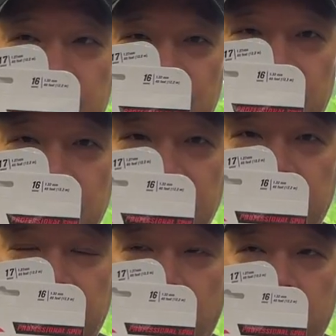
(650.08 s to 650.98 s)
the string
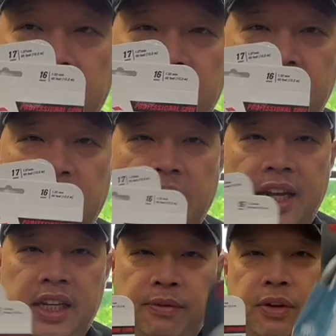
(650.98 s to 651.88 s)
bed for you
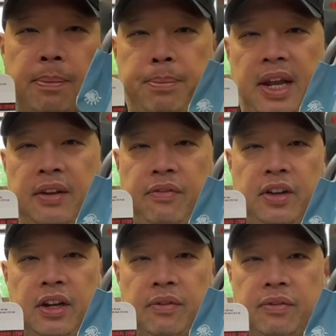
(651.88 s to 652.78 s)
and give you the
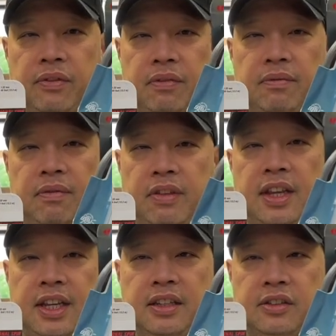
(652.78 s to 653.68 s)
benefit of
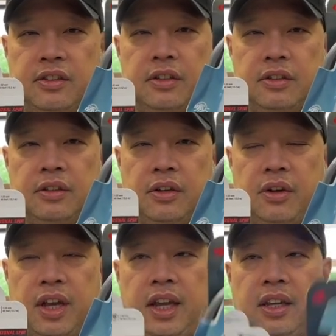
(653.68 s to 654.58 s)
these,
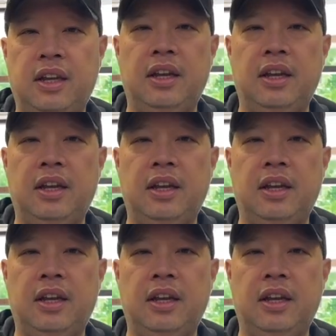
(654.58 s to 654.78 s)
okay?